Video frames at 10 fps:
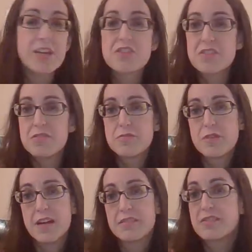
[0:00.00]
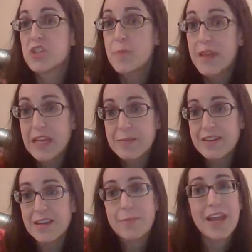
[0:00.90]
sure you shoot me an
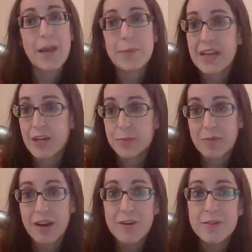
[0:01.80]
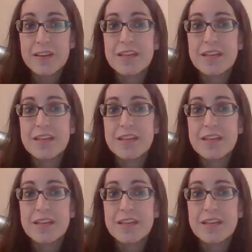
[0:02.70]
email. I'm happy to help you out.